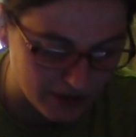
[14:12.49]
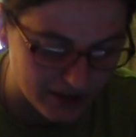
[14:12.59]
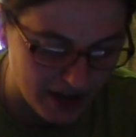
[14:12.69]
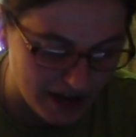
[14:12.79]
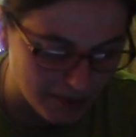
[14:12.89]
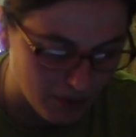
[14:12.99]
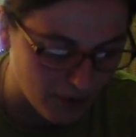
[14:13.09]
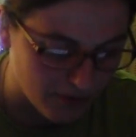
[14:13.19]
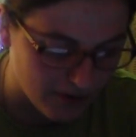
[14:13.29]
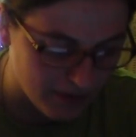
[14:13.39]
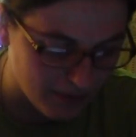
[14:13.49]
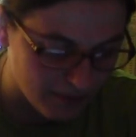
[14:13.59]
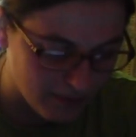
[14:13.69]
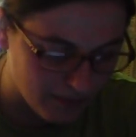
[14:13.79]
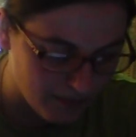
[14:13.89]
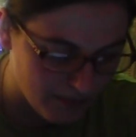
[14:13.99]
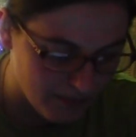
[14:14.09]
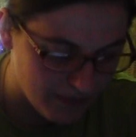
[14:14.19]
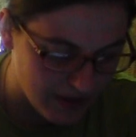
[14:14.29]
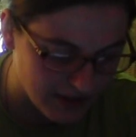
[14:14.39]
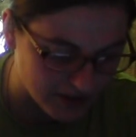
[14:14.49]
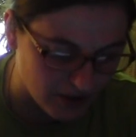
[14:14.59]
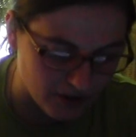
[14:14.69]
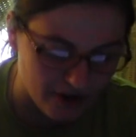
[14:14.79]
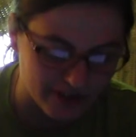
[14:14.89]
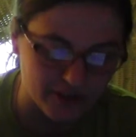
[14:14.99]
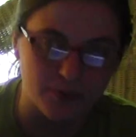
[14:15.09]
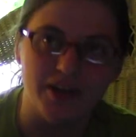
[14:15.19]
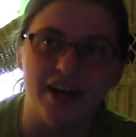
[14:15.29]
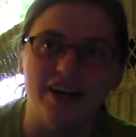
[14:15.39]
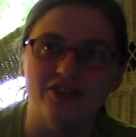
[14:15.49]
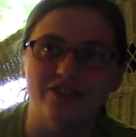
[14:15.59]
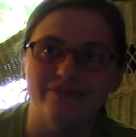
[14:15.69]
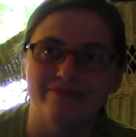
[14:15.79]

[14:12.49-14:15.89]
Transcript: crit and move. His call cost is 1 gauge.